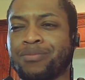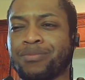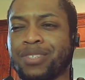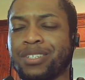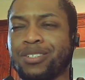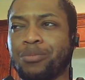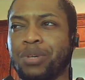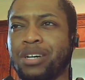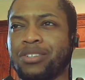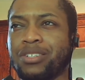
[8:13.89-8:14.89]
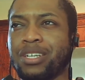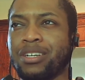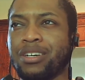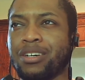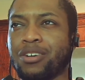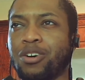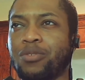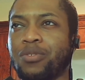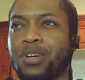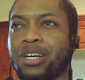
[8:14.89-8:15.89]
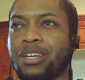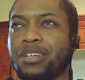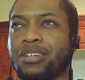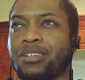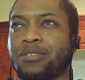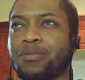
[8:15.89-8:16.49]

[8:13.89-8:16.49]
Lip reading: Some bosses in Cole Veronica.